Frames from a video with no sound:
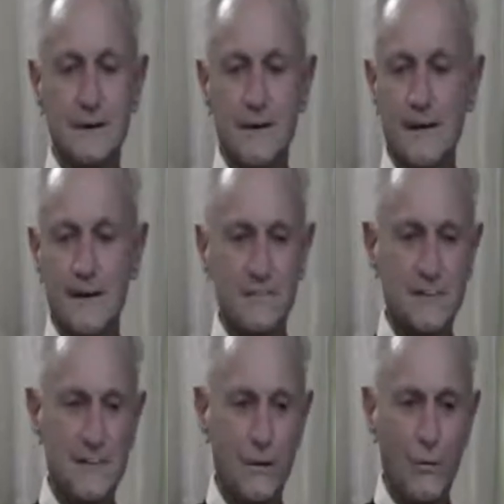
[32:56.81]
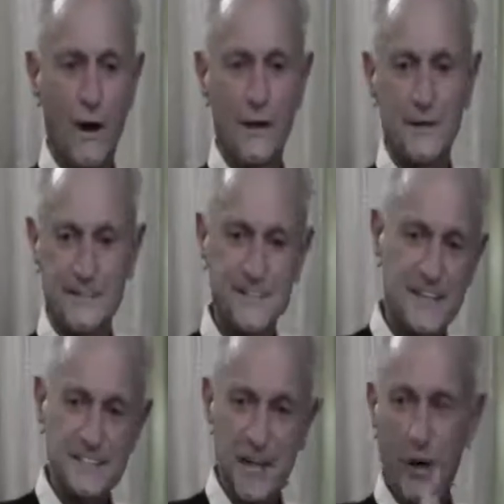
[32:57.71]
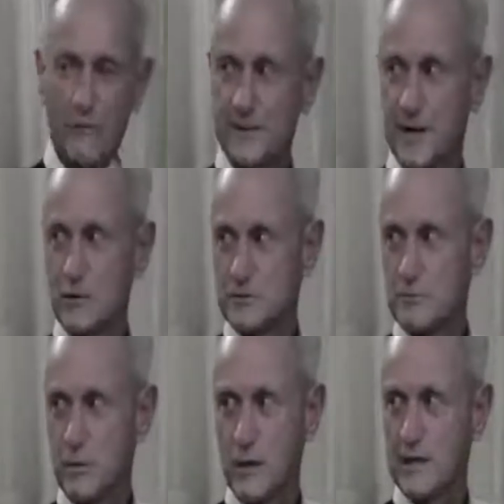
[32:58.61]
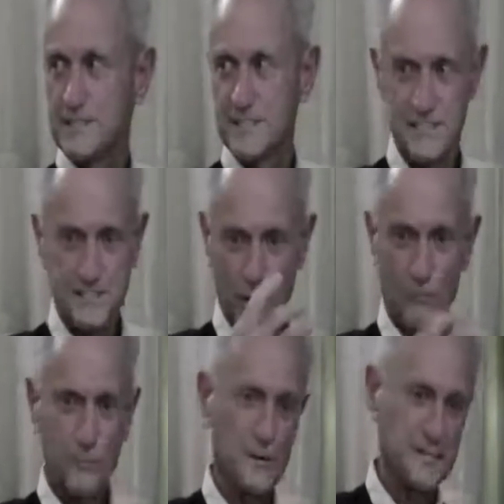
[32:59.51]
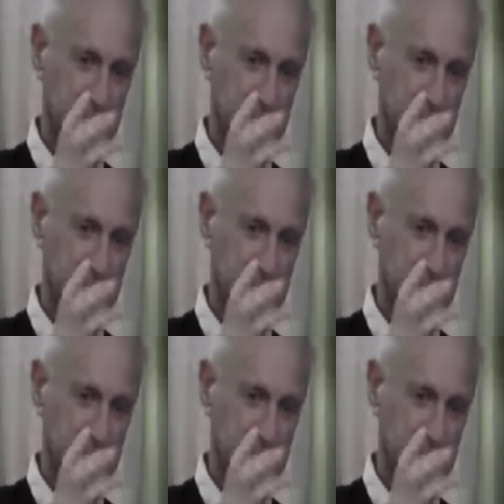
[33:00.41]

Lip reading: Well, a little while, he takes off and goes and plays. He's comfortable. He's